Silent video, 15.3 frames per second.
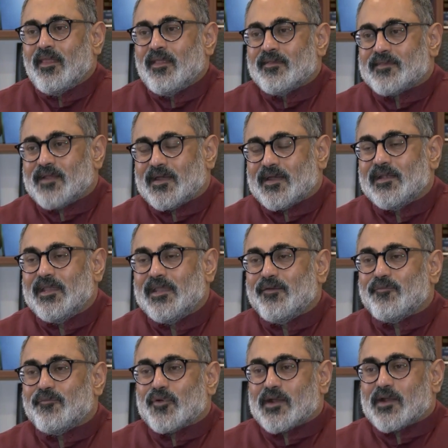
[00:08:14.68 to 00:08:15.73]

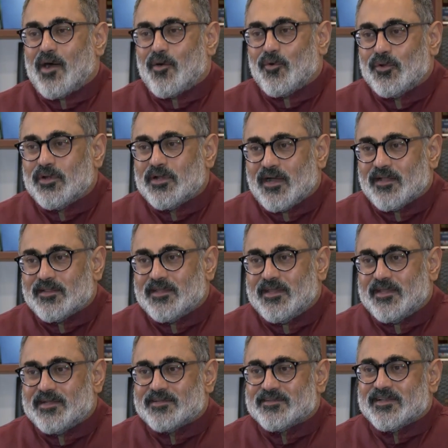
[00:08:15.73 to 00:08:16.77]
suddenly for Rahul
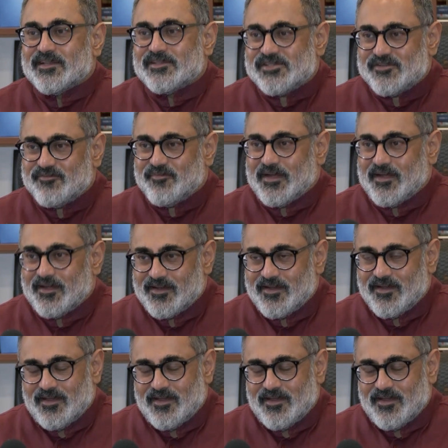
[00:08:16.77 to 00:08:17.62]
Gandhi, it is an achievement.